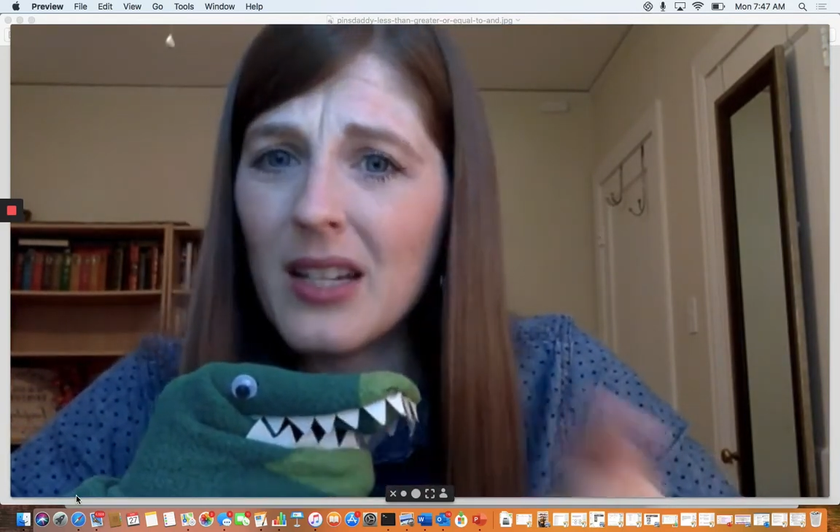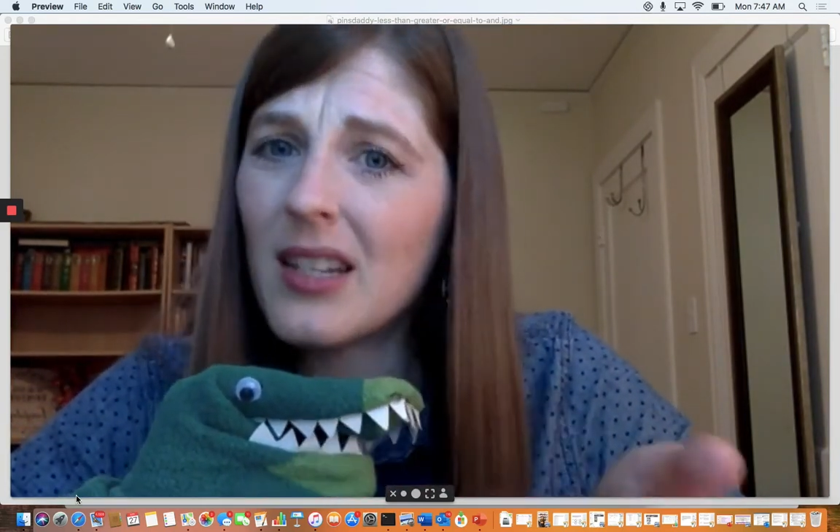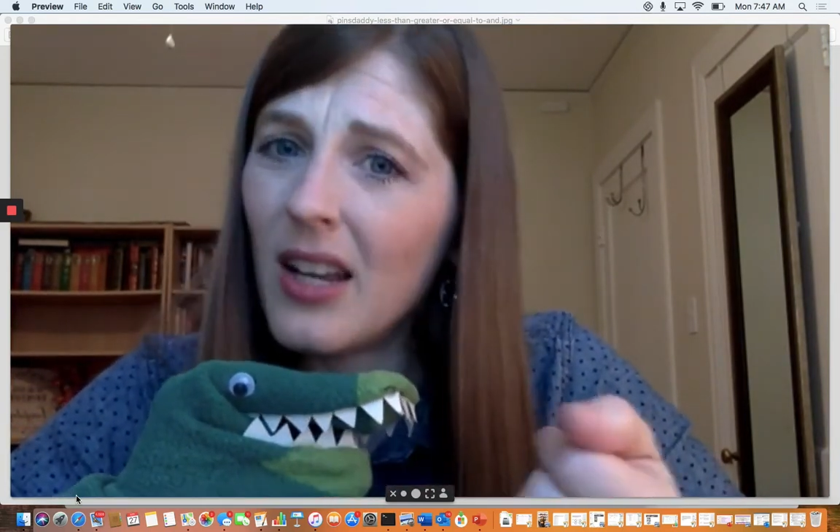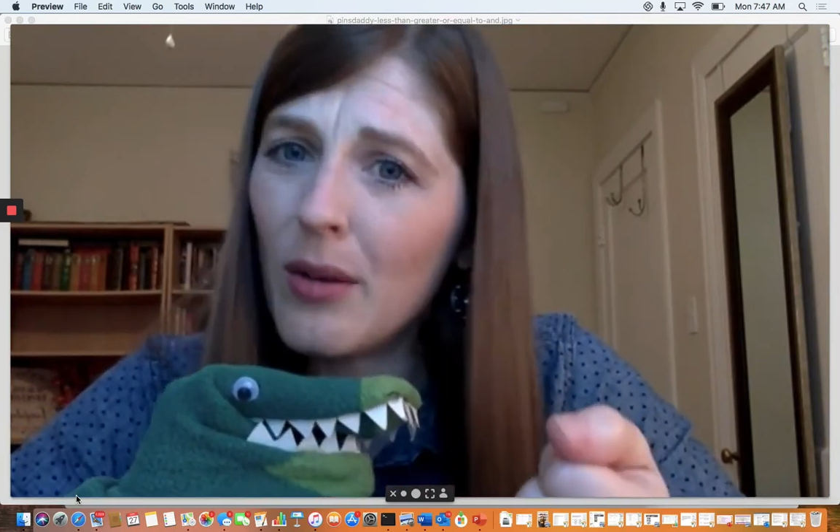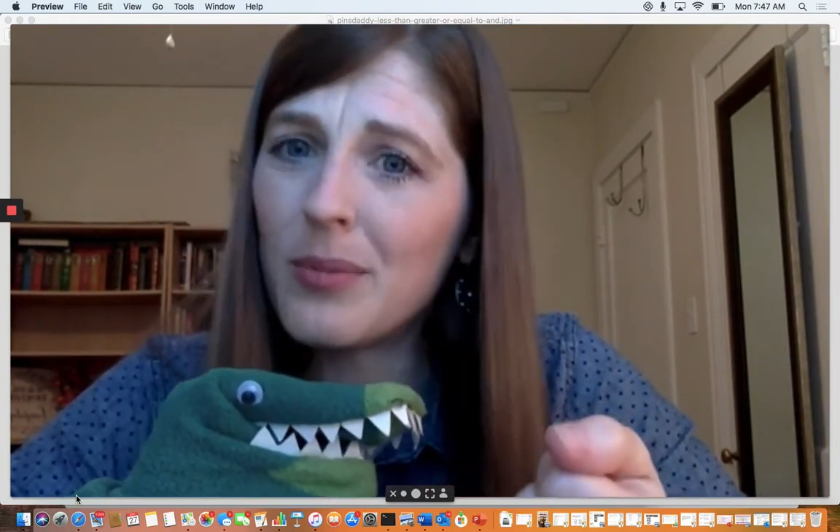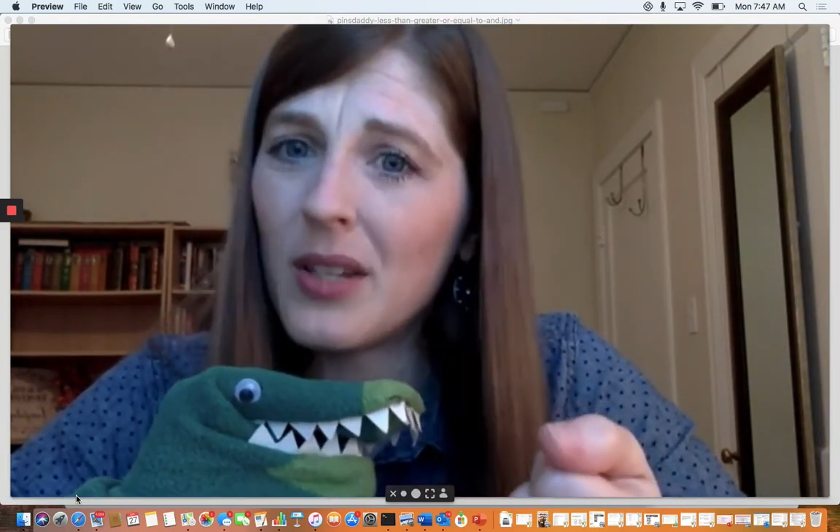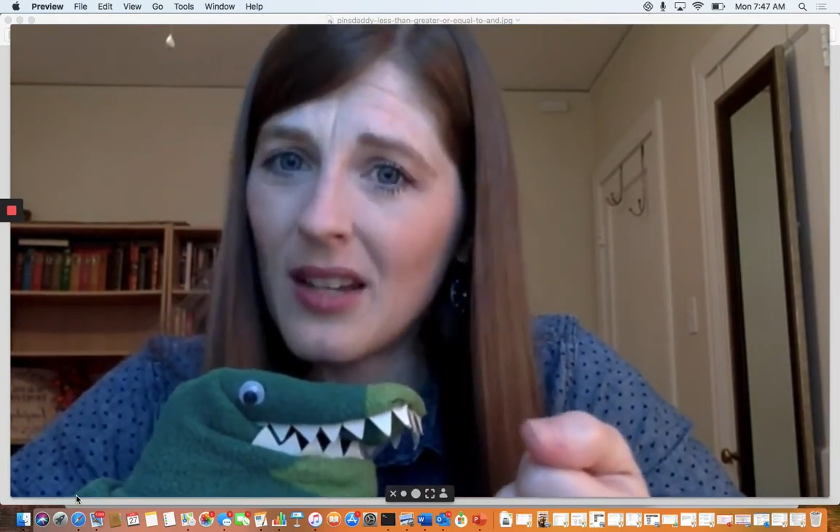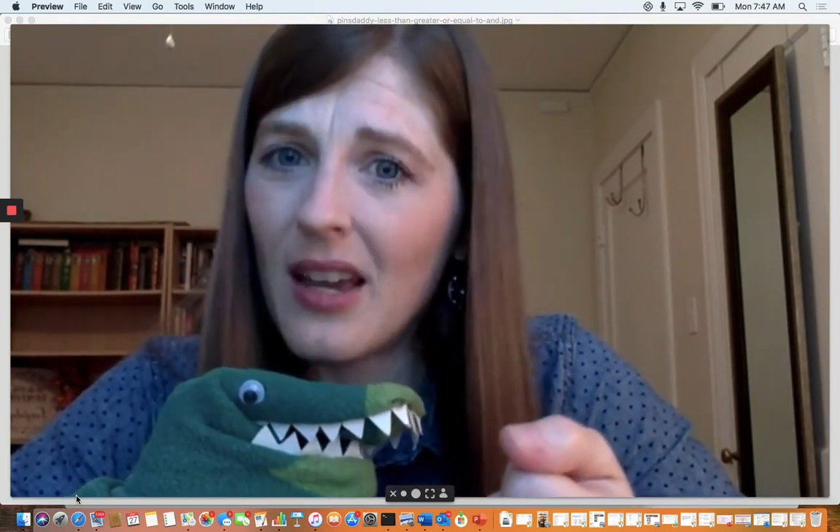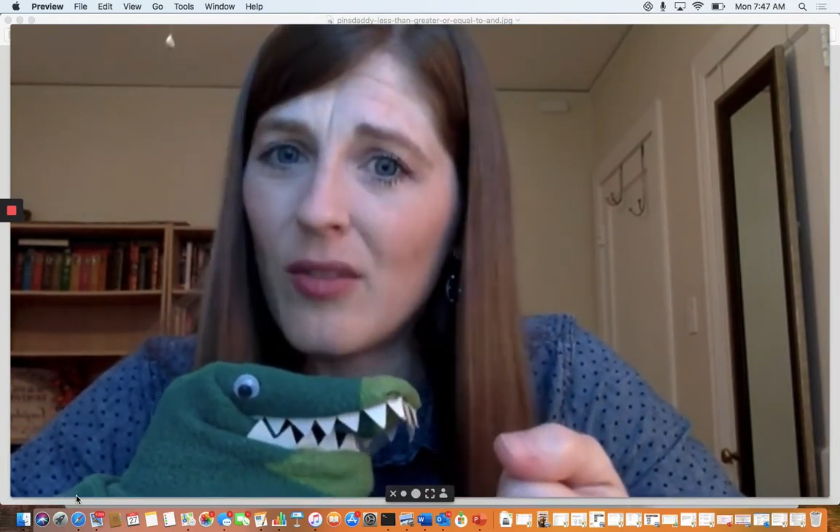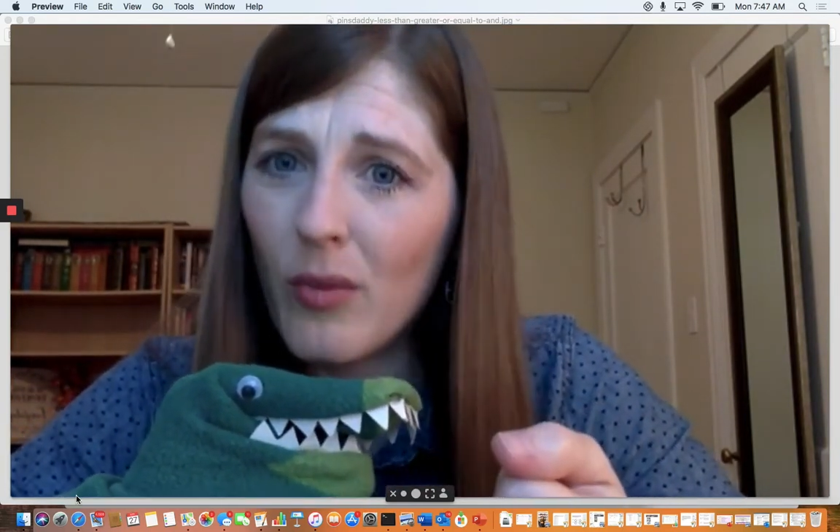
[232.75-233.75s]
it helps us
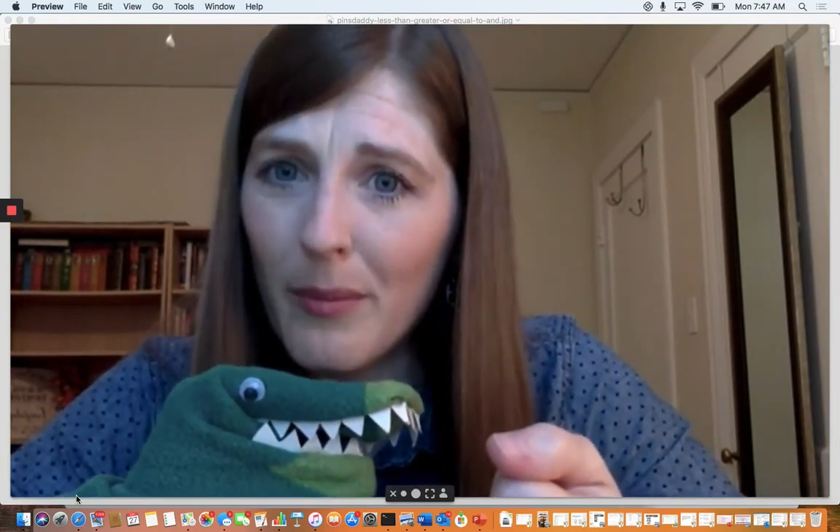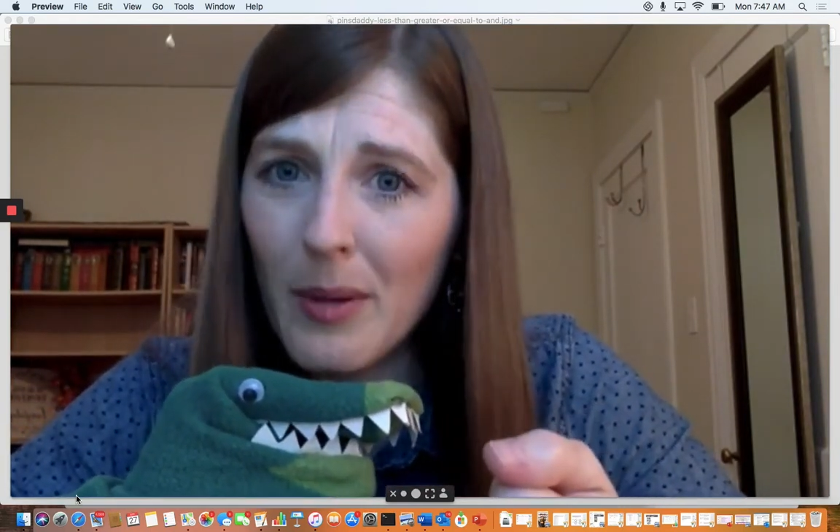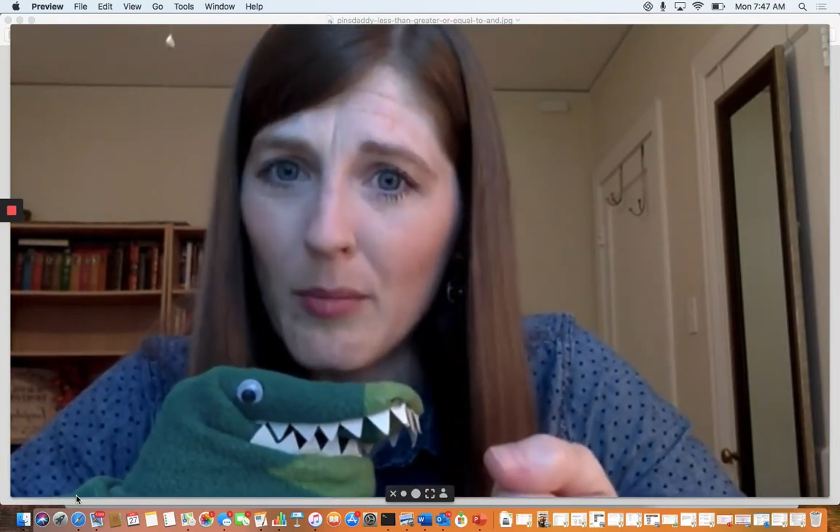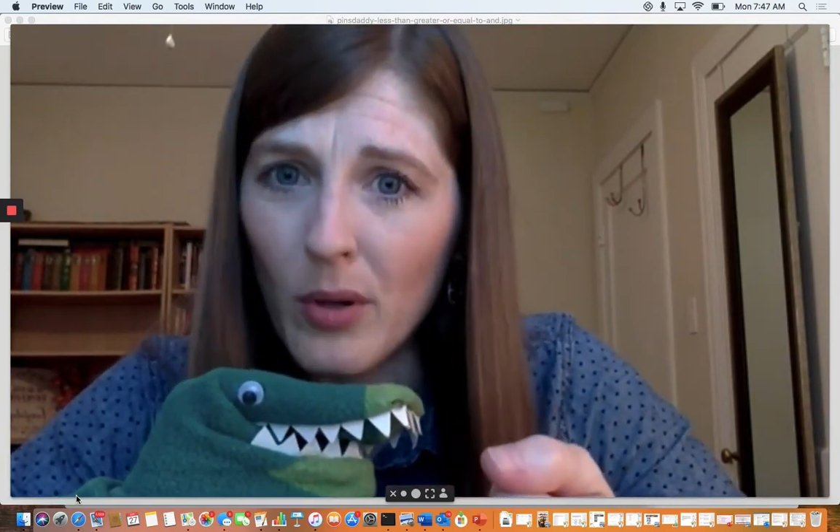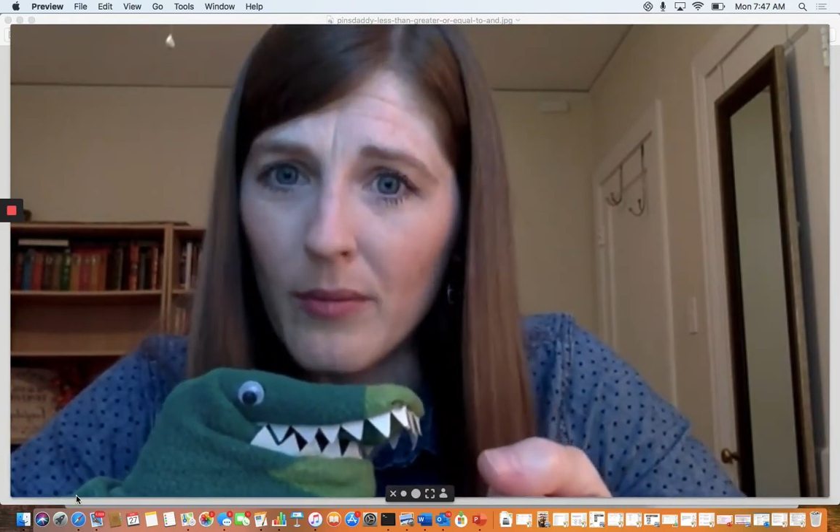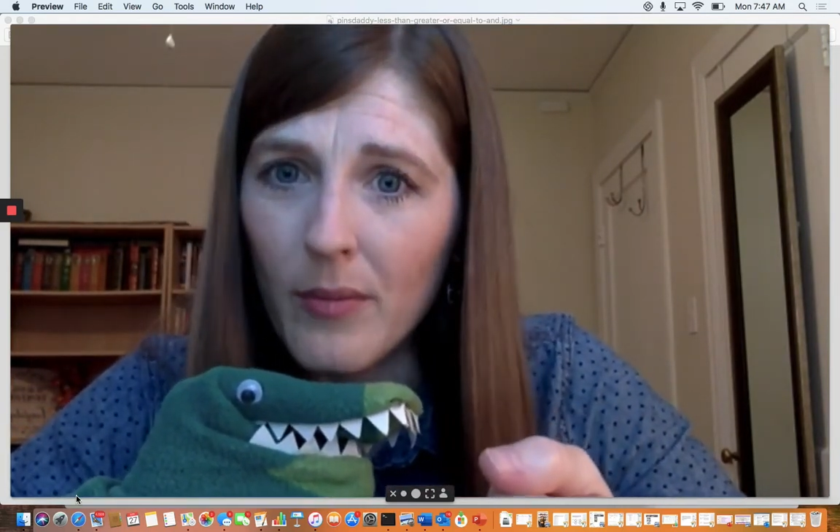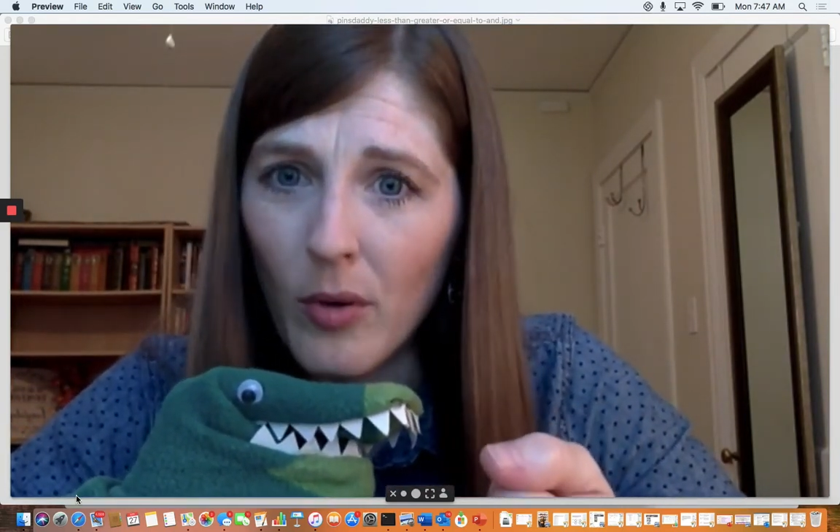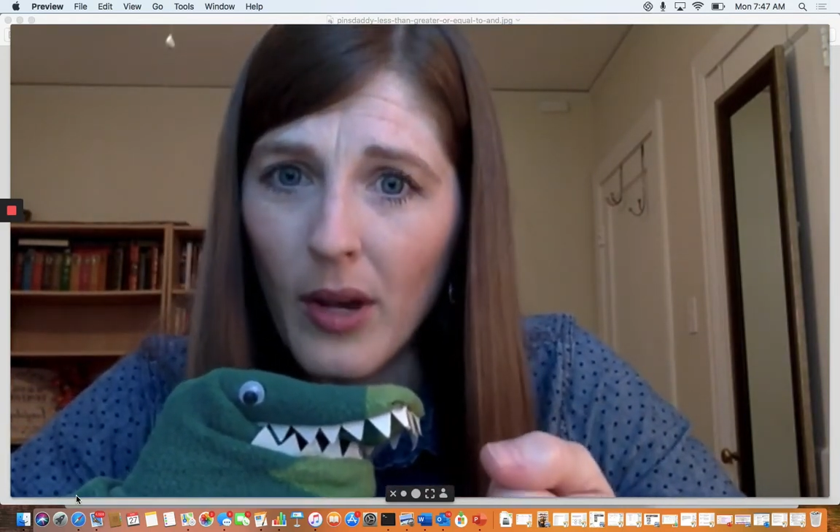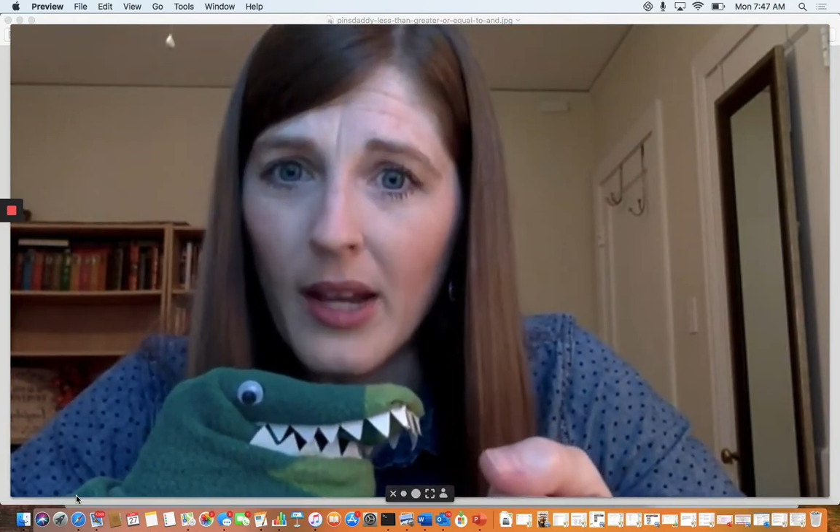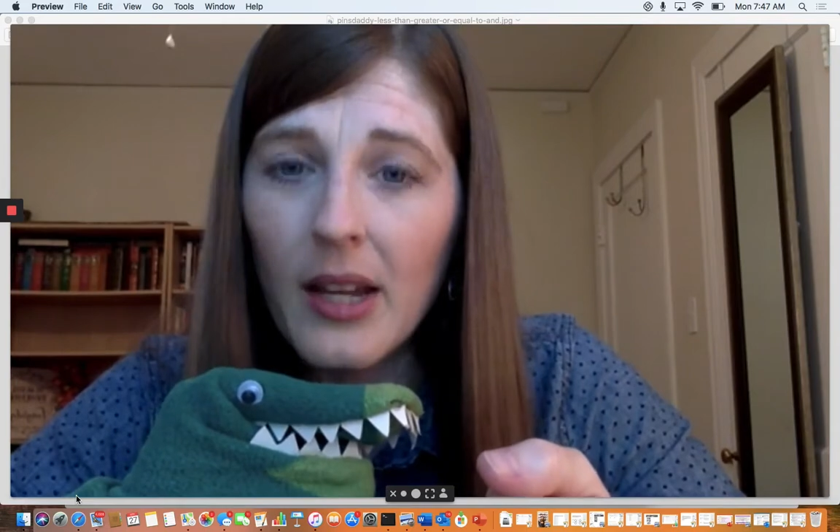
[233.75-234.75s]
kind of remember,
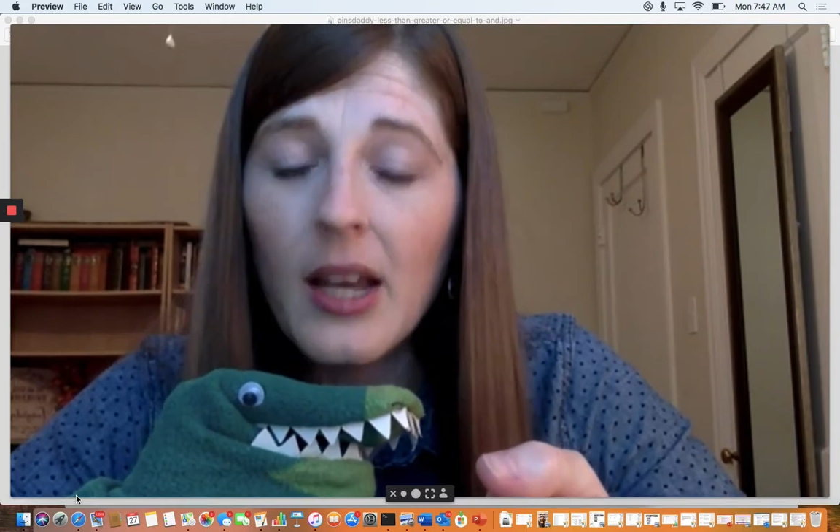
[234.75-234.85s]
okay?